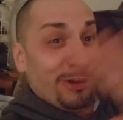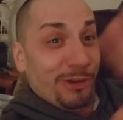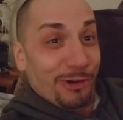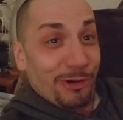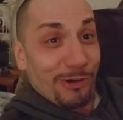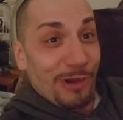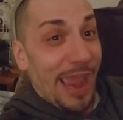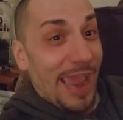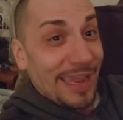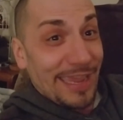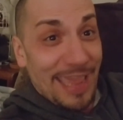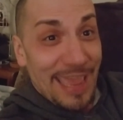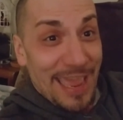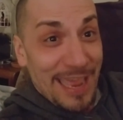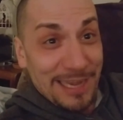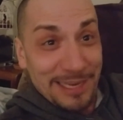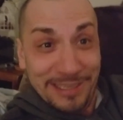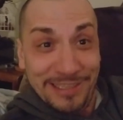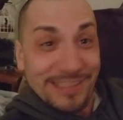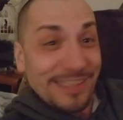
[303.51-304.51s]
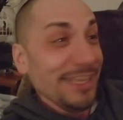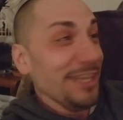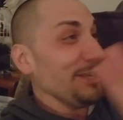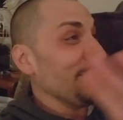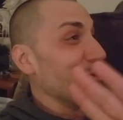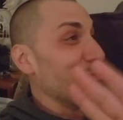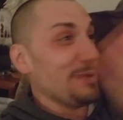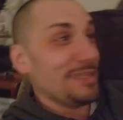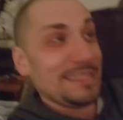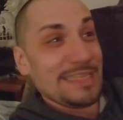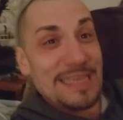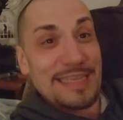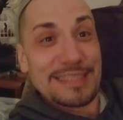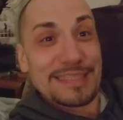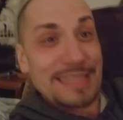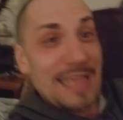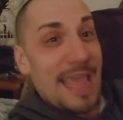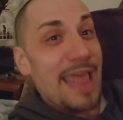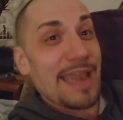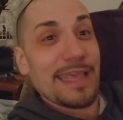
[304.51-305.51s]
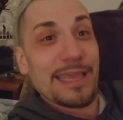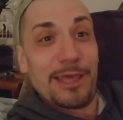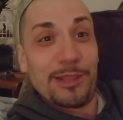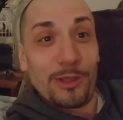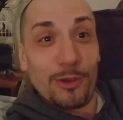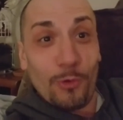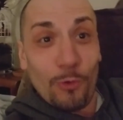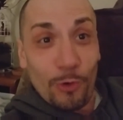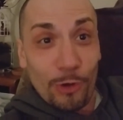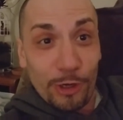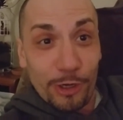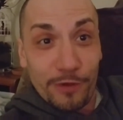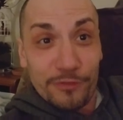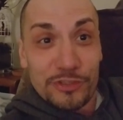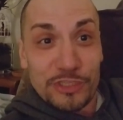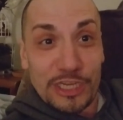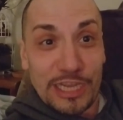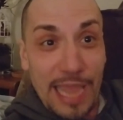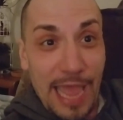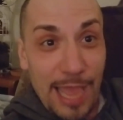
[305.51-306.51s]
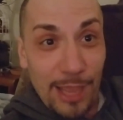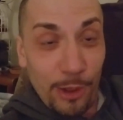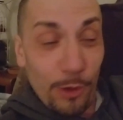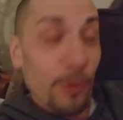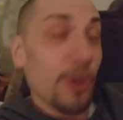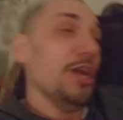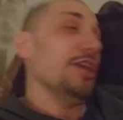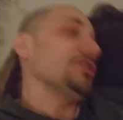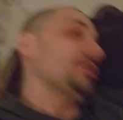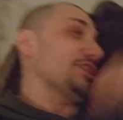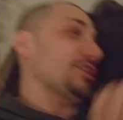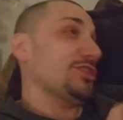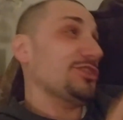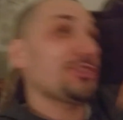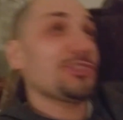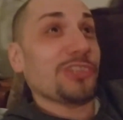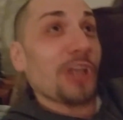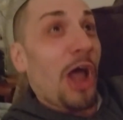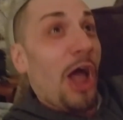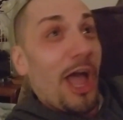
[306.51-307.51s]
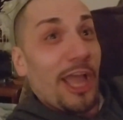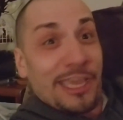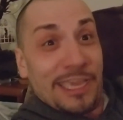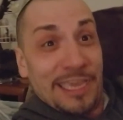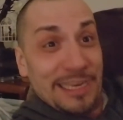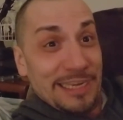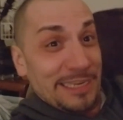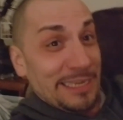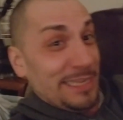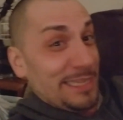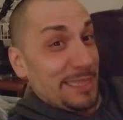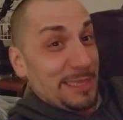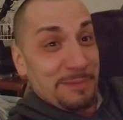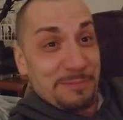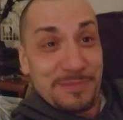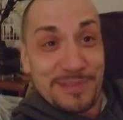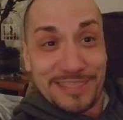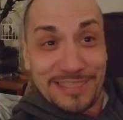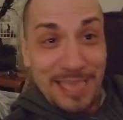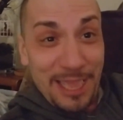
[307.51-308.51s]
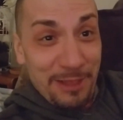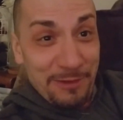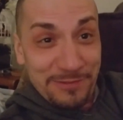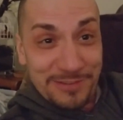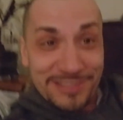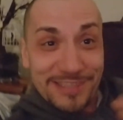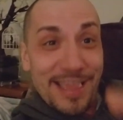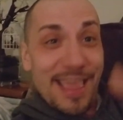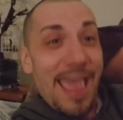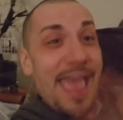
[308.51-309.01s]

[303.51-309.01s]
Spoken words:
crackhead you would see standing on the corner of Chicago just talking to themselves